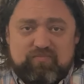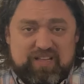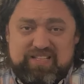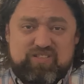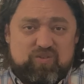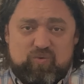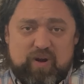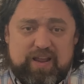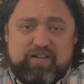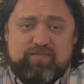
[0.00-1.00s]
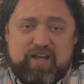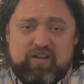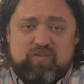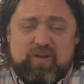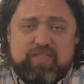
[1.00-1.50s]
It's a great
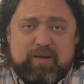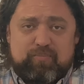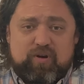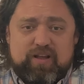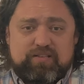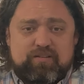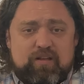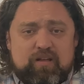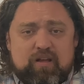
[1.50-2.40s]
value at that price.